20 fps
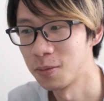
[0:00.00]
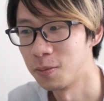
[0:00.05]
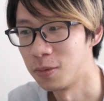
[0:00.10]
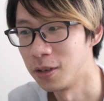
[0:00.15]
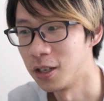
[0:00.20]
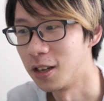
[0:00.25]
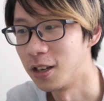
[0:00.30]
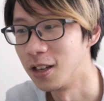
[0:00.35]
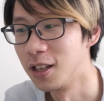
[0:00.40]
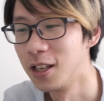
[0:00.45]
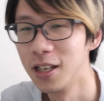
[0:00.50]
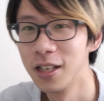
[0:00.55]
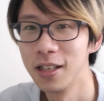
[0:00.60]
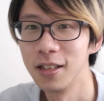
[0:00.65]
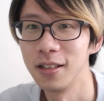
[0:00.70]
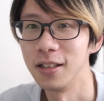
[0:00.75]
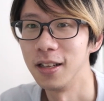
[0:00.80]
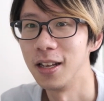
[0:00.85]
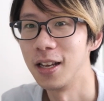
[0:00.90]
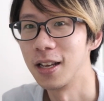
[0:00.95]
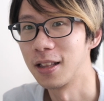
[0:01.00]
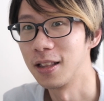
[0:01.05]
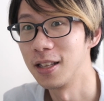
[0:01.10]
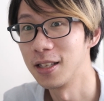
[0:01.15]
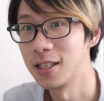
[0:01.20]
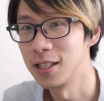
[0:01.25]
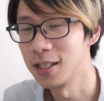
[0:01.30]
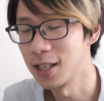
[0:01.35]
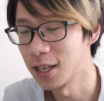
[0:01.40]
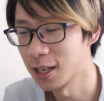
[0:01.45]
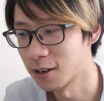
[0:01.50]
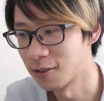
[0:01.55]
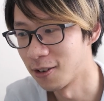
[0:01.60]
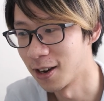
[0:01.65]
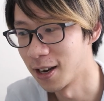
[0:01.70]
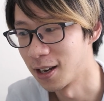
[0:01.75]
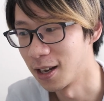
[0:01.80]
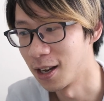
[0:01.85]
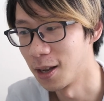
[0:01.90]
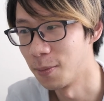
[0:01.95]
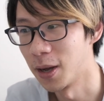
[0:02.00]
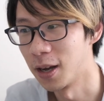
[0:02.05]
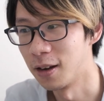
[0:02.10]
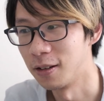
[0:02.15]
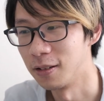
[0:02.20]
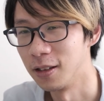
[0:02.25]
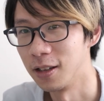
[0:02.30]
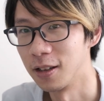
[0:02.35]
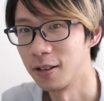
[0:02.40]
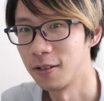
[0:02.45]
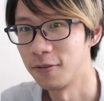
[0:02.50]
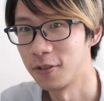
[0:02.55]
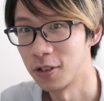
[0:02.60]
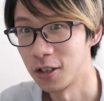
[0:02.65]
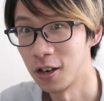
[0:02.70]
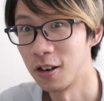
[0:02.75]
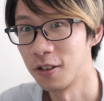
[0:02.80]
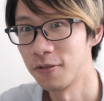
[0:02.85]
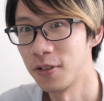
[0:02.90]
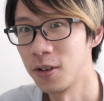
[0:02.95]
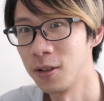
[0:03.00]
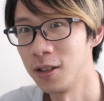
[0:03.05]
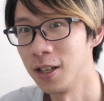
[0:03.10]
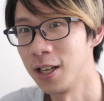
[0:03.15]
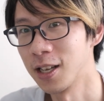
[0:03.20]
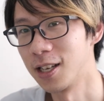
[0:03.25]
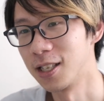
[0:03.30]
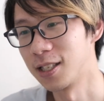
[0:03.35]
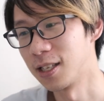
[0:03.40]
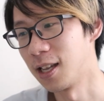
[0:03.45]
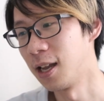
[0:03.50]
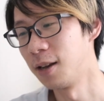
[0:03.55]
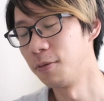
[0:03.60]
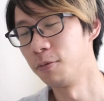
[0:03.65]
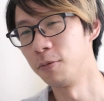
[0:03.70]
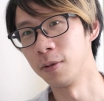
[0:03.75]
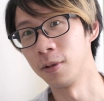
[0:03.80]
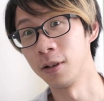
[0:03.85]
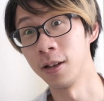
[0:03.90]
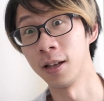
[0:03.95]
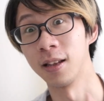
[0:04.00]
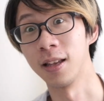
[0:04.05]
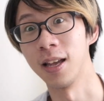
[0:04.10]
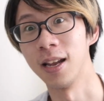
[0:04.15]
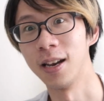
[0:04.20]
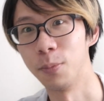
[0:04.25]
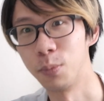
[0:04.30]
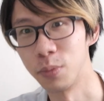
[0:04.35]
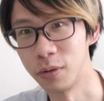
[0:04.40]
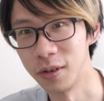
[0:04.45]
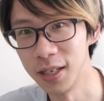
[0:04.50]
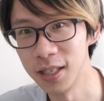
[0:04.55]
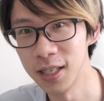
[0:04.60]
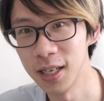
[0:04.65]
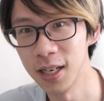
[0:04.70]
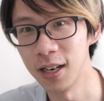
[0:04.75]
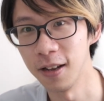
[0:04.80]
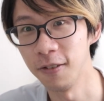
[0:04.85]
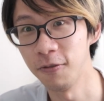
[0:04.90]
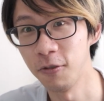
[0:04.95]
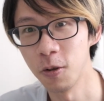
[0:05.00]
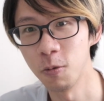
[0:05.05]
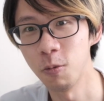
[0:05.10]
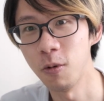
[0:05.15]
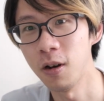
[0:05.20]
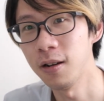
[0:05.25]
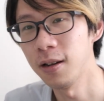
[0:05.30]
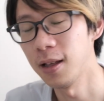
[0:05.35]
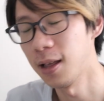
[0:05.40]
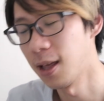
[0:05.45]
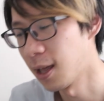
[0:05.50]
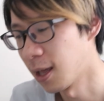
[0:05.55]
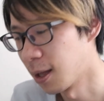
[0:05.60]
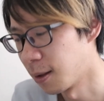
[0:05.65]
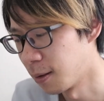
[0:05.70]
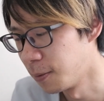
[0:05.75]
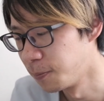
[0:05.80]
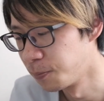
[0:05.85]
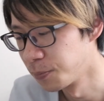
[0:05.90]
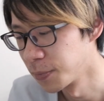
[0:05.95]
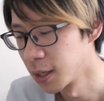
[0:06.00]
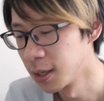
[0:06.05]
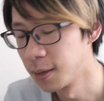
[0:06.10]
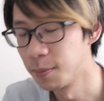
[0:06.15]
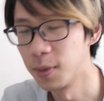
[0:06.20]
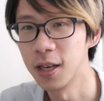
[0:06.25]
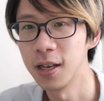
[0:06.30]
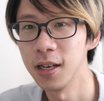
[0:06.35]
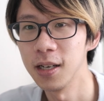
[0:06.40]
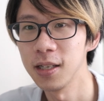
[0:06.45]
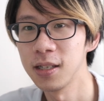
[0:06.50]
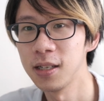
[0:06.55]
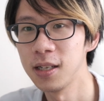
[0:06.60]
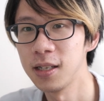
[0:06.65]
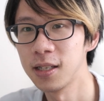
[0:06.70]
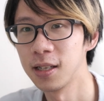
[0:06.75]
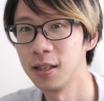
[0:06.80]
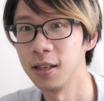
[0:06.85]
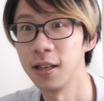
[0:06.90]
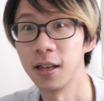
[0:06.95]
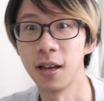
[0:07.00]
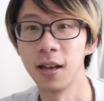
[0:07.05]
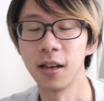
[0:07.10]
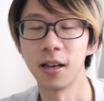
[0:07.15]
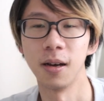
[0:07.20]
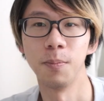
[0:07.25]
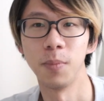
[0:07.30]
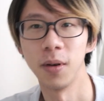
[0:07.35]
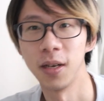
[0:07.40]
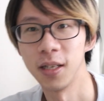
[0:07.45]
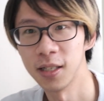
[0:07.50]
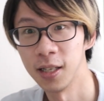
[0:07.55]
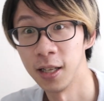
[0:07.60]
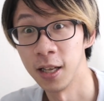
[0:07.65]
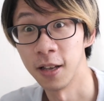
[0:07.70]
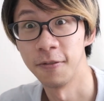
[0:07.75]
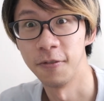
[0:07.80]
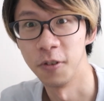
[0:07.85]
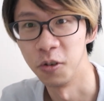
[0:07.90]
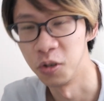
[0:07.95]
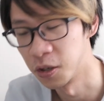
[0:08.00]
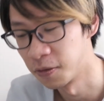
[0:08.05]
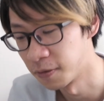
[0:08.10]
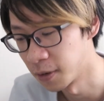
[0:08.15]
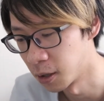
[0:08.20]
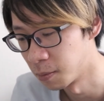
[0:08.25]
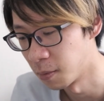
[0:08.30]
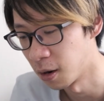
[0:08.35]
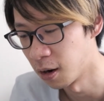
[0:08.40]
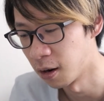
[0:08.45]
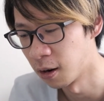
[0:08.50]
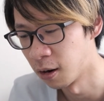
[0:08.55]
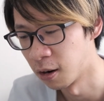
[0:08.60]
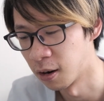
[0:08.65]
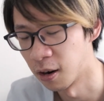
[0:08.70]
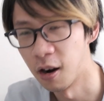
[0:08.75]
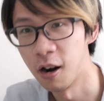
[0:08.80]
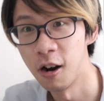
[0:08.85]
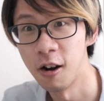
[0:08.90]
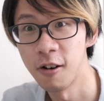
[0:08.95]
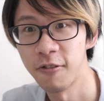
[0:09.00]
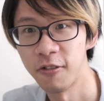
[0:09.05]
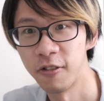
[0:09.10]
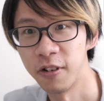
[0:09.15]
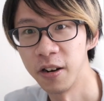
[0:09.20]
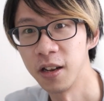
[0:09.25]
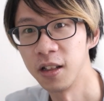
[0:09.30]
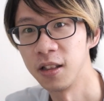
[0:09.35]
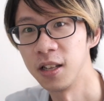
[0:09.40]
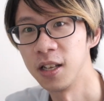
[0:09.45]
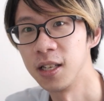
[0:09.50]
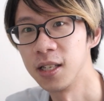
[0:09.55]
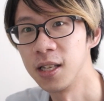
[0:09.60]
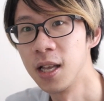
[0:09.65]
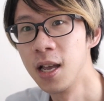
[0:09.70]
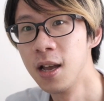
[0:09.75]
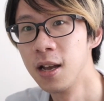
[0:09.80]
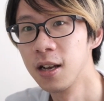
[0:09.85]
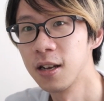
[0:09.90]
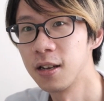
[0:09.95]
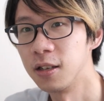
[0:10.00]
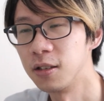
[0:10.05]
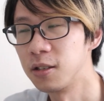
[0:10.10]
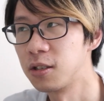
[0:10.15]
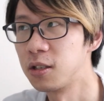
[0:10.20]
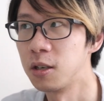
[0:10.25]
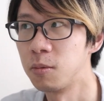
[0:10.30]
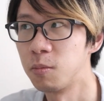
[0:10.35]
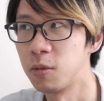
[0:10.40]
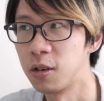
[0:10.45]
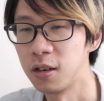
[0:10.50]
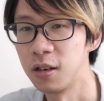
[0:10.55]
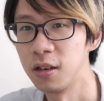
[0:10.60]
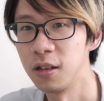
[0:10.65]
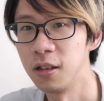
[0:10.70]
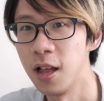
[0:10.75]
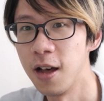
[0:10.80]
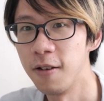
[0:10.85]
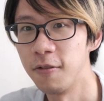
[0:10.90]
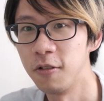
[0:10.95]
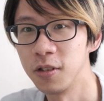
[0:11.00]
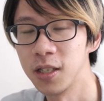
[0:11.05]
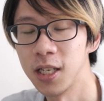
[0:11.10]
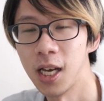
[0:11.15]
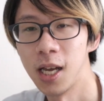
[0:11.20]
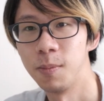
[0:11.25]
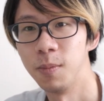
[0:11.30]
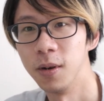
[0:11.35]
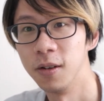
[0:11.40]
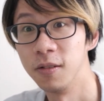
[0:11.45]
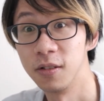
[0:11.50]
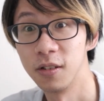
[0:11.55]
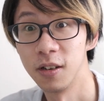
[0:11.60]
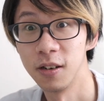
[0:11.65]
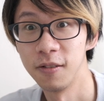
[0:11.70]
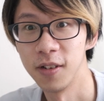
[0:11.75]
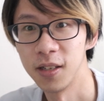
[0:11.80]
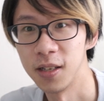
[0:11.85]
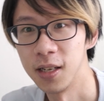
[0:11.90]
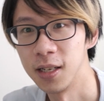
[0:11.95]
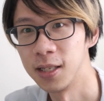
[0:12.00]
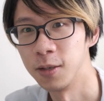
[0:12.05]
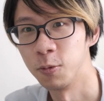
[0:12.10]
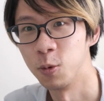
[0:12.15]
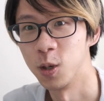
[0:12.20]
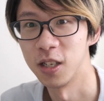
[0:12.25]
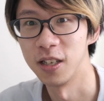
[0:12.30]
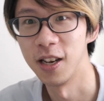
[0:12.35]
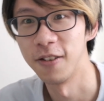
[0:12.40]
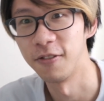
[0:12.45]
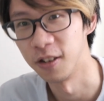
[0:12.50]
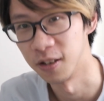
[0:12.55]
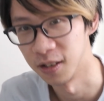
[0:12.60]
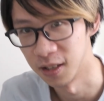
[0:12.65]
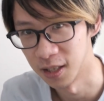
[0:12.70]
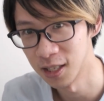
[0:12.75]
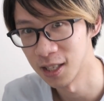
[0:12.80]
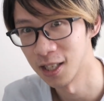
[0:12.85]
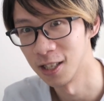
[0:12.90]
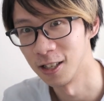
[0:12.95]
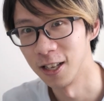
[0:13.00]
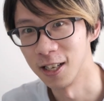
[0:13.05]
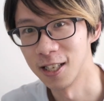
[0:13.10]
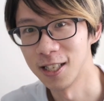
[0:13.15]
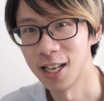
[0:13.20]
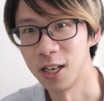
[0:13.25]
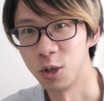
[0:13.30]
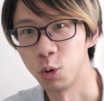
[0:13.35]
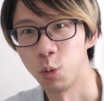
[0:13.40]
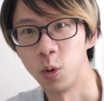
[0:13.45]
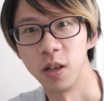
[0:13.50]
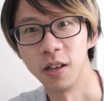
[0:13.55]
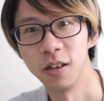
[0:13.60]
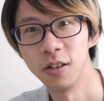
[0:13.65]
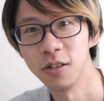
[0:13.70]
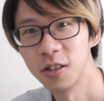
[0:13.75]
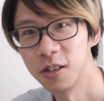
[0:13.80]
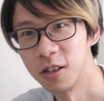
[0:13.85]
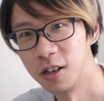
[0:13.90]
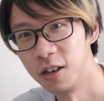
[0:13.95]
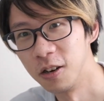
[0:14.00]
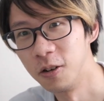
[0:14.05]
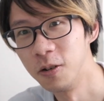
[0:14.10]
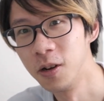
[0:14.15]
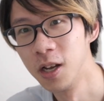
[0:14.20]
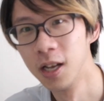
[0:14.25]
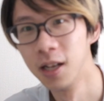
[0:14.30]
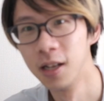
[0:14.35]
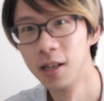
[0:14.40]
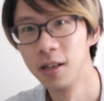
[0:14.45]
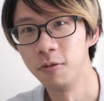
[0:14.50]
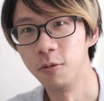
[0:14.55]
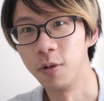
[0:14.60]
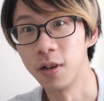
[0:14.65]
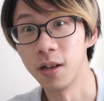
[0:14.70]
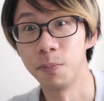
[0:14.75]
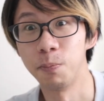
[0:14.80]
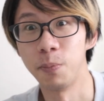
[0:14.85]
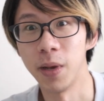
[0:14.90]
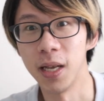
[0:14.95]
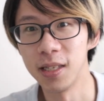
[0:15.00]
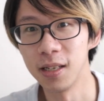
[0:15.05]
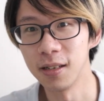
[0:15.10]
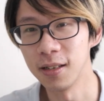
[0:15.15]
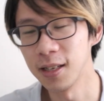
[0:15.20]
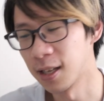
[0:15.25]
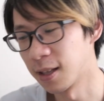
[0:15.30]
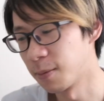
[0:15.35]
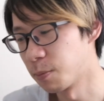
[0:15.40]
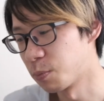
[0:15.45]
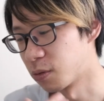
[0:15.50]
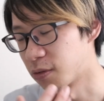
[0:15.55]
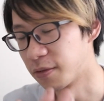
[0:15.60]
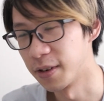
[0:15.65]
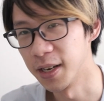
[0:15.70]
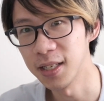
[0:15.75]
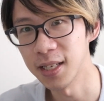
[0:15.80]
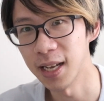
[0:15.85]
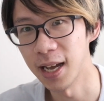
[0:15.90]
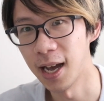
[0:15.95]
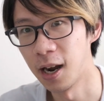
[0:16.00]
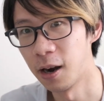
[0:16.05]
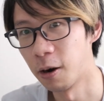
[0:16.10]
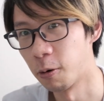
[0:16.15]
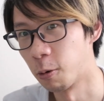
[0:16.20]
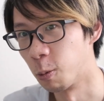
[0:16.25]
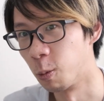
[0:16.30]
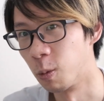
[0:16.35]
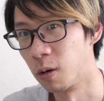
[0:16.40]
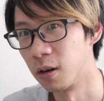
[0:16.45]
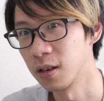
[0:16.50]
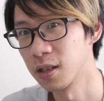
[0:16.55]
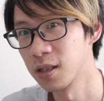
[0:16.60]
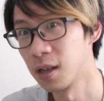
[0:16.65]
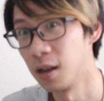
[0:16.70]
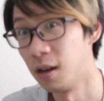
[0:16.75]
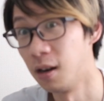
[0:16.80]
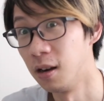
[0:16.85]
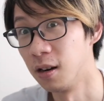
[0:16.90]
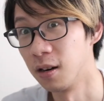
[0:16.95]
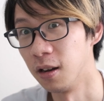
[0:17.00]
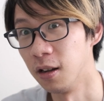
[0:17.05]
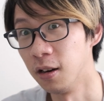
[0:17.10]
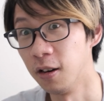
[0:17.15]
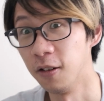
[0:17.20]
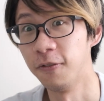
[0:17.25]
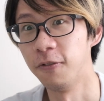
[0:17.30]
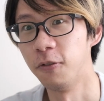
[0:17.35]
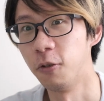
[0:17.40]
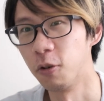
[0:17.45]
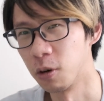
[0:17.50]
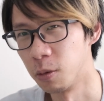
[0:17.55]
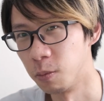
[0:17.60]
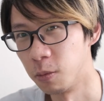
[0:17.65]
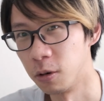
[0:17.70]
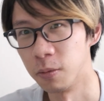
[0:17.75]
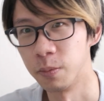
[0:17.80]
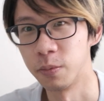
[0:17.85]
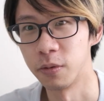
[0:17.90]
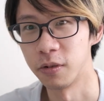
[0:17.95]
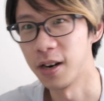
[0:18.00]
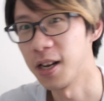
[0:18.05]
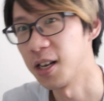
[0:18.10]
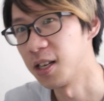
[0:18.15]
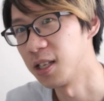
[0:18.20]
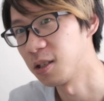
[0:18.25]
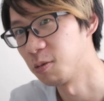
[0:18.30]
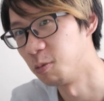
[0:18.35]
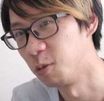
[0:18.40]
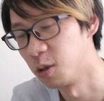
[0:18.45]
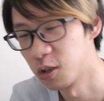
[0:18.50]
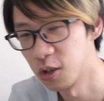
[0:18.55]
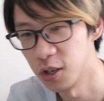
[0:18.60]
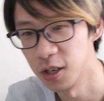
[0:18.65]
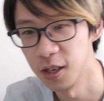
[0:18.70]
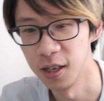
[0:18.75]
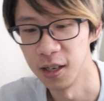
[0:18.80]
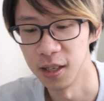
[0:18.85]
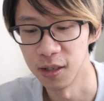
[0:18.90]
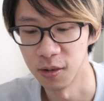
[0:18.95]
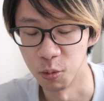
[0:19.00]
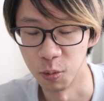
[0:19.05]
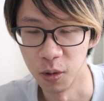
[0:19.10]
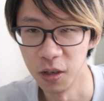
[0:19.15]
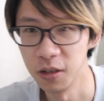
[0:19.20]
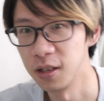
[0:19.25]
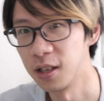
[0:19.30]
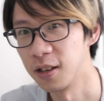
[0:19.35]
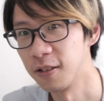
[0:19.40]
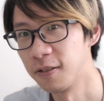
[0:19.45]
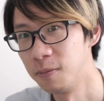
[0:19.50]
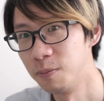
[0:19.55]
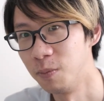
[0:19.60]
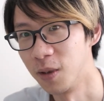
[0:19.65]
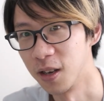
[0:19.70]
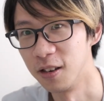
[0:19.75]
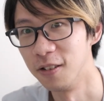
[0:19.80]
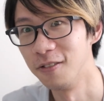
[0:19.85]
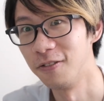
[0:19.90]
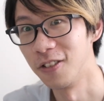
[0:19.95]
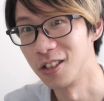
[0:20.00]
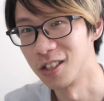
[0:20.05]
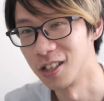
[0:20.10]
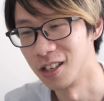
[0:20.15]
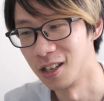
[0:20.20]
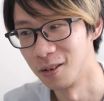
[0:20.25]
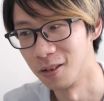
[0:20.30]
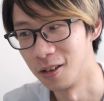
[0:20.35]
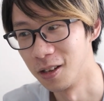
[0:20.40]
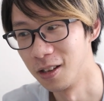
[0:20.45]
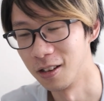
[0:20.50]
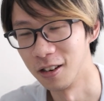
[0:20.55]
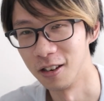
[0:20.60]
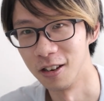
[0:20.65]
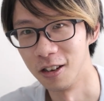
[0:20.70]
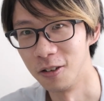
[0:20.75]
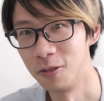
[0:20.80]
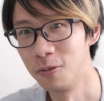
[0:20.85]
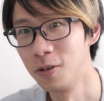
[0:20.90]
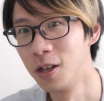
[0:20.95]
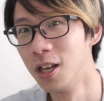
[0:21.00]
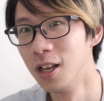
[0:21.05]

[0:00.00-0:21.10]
But like this is like great about like photography. Like I said, we can get it printed if we want, and because these like companies like Fujifilm are offering these consumer level type of services which never existed like 10-20 years ago, we can basically print our work on an affordable price, which is really magnificent, you know.